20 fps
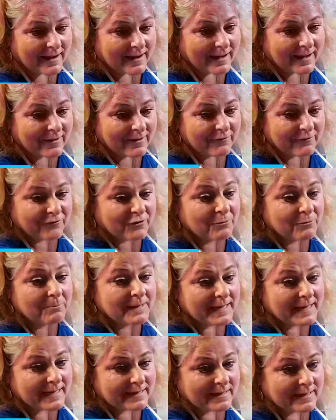for
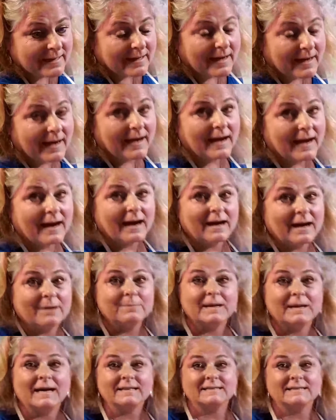me, I'm
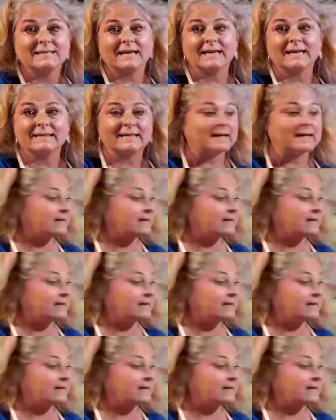not saying that